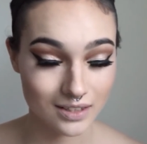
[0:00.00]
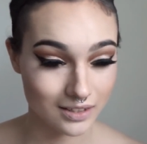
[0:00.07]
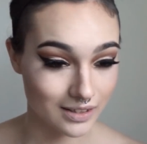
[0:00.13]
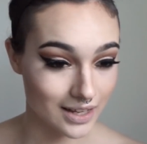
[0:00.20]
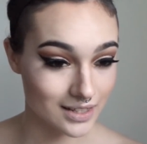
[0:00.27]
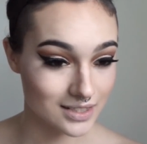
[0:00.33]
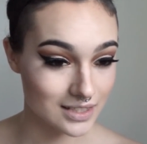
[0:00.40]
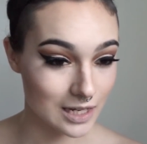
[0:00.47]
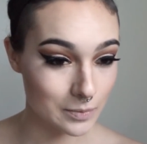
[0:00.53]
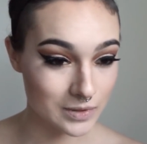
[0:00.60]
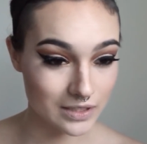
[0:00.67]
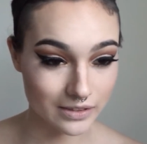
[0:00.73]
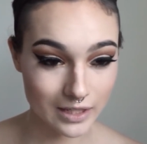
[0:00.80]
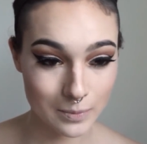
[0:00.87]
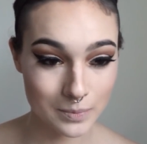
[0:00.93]
The last step
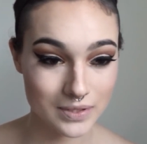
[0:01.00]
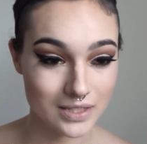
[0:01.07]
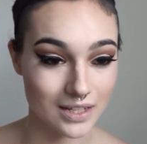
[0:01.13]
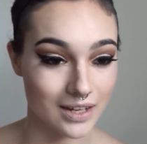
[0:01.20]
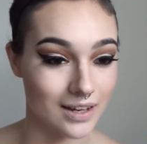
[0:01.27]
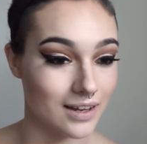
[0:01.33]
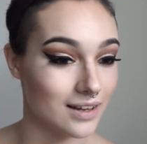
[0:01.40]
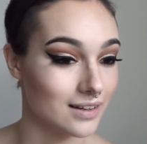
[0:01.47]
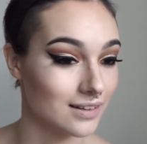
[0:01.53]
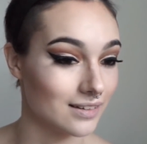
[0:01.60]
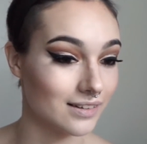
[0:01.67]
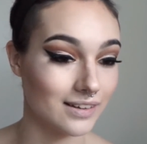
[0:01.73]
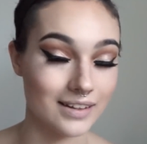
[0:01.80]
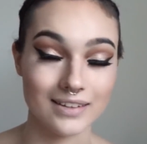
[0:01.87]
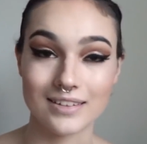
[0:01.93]
is lips, and
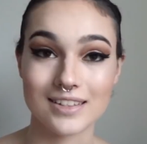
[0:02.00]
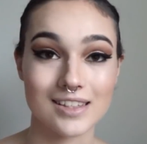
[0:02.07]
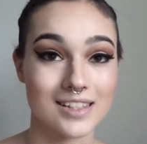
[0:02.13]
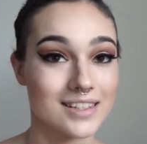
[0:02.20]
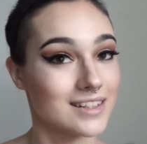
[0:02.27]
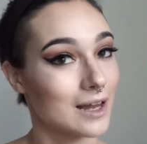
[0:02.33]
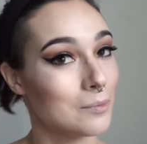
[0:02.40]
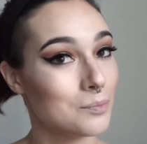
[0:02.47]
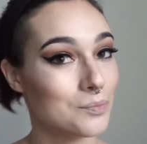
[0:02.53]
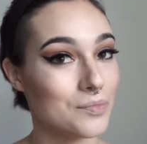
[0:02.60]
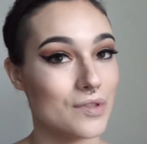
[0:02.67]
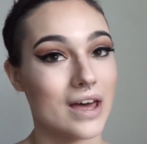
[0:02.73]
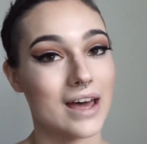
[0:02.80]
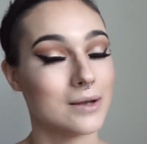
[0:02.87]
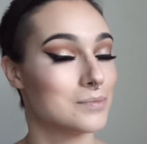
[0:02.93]
it's the step
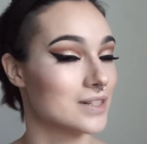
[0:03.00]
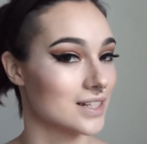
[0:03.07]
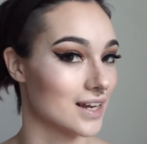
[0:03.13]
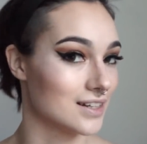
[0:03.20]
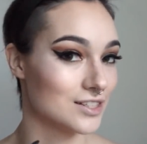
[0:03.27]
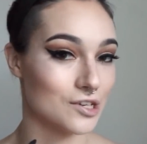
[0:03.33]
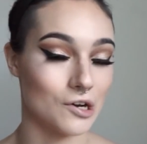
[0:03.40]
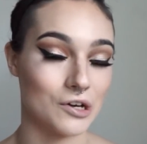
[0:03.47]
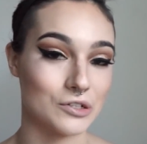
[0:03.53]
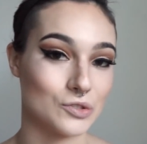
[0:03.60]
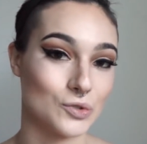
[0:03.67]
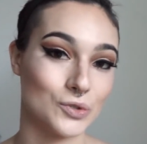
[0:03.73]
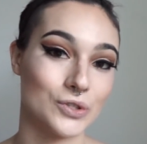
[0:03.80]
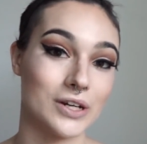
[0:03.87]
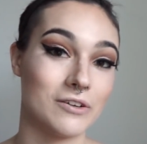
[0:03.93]
that, besides
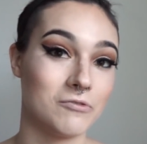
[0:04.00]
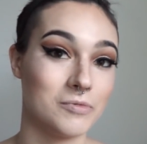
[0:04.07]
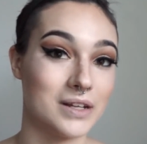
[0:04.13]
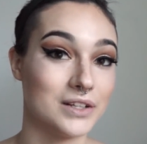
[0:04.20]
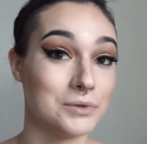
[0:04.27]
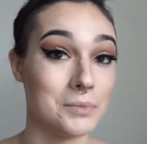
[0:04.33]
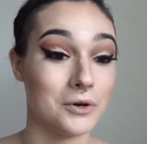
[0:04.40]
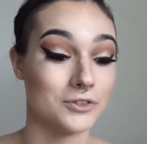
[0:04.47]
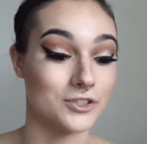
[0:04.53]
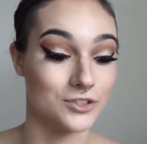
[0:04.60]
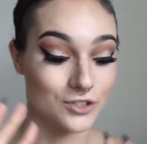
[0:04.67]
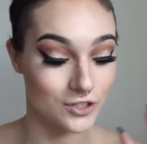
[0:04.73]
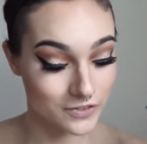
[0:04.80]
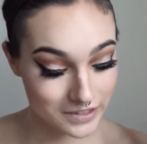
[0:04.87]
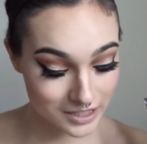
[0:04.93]
contour, I've been the most
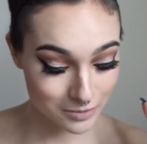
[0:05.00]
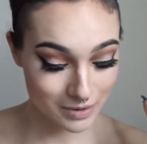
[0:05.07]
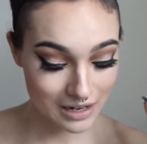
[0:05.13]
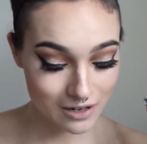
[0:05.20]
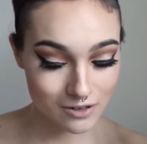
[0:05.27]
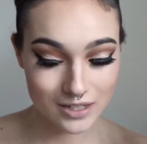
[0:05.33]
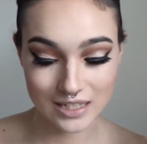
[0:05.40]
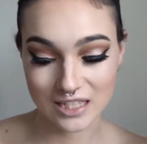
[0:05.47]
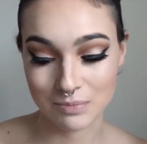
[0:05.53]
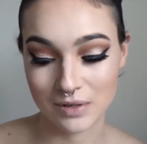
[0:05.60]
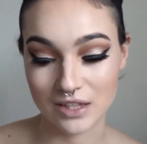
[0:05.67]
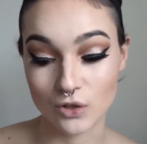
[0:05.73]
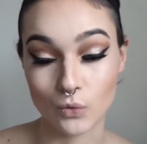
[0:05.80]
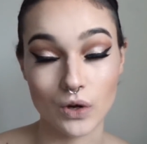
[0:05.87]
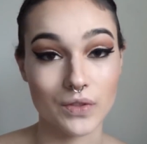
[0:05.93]
nervous about. It's
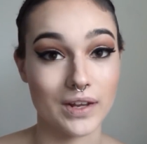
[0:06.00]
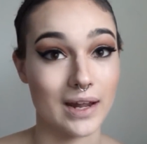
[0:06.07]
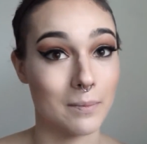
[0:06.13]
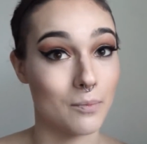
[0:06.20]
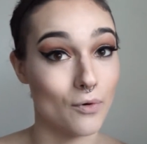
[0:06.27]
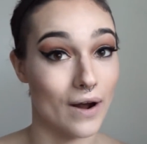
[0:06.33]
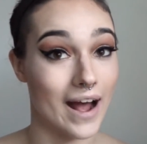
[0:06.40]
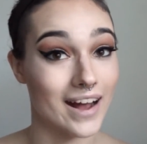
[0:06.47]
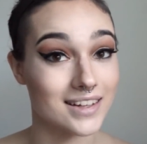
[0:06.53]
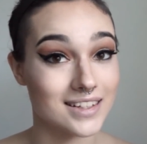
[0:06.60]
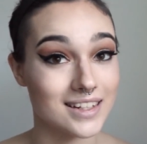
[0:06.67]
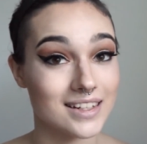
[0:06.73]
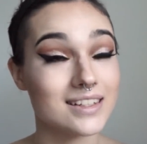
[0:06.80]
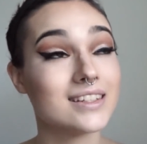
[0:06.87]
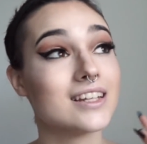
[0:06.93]
been the one that I
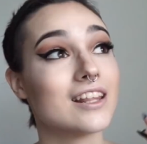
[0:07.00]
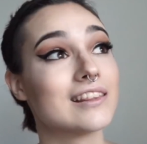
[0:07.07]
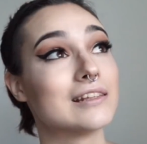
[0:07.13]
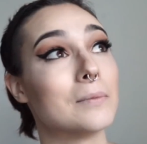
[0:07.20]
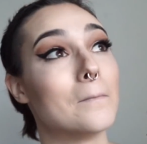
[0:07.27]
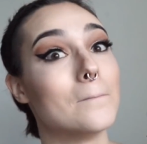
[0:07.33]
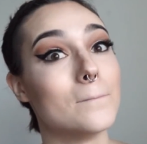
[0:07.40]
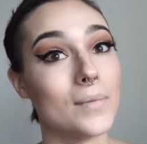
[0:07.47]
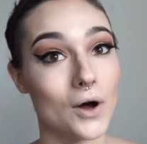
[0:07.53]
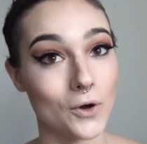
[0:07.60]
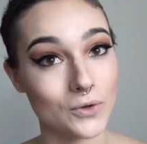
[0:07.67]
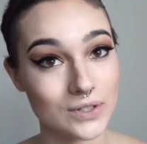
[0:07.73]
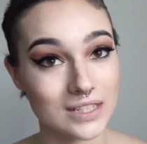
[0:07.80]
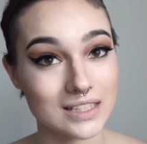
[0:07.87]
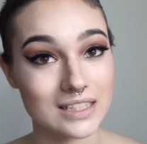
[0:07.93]
practiced the
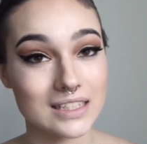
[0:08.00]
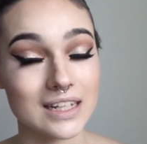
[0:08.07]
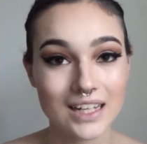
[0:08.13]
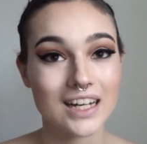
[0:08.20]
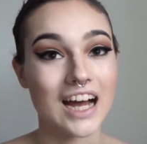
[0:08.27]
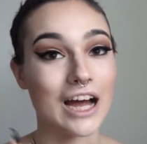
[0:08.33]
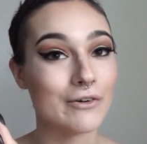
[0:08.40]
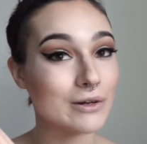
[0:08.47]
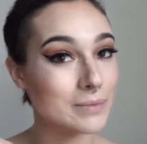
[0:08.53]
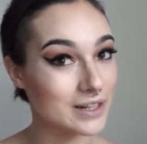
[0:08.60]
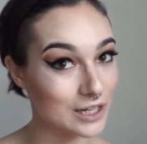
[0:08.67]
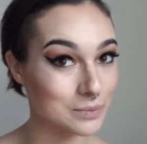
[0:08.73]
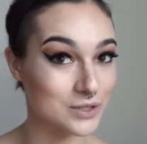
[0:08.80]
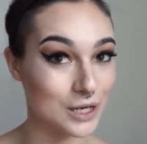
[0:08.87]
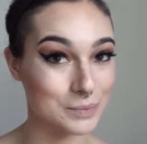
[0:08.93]
most. I went
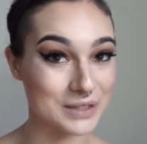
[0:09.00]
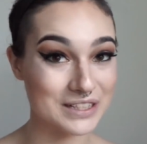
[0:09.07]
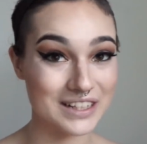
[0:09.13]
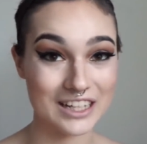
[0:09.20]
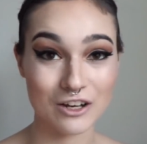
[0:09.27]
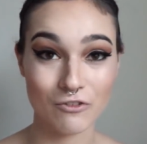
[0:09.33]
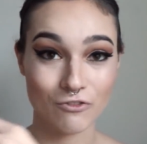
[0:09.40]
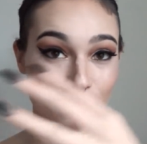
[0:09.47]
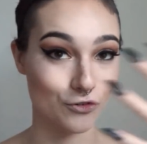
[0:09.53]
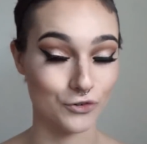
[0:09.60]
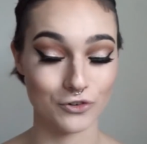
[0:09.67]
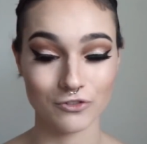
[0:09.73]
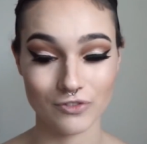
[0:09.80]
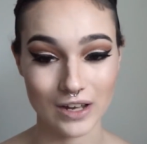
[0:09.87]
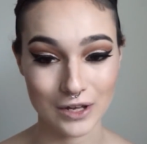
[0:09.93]
makeup shopping like
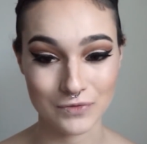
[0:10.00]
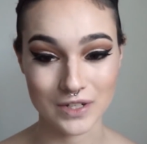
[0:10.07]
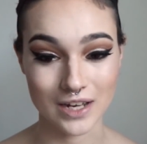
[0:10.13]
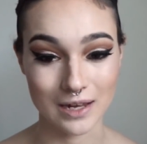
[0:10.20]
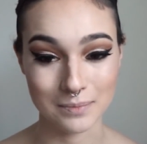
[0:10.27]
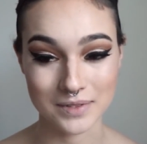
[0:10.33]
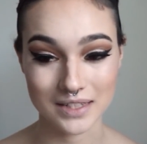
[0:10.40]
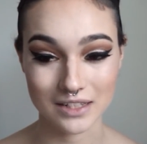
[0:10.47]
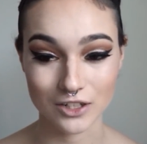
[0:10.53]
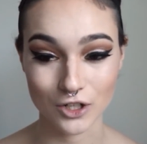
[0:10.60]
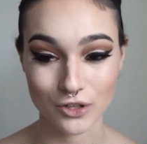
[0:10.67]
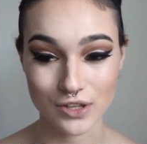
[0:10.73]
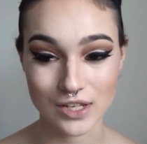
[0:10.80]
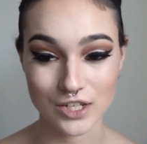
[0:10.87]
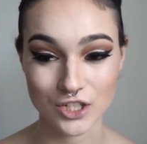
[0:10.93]
4 or 5 times to get
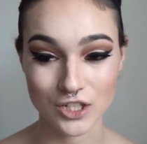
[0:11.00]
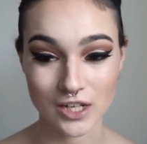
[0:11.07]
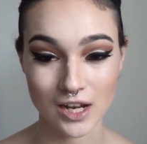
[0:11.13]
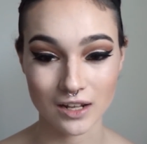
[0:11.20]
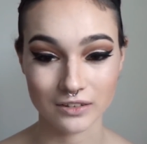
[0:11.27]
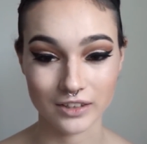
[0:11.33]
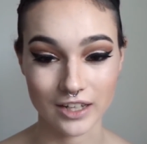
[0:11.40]
all this shit.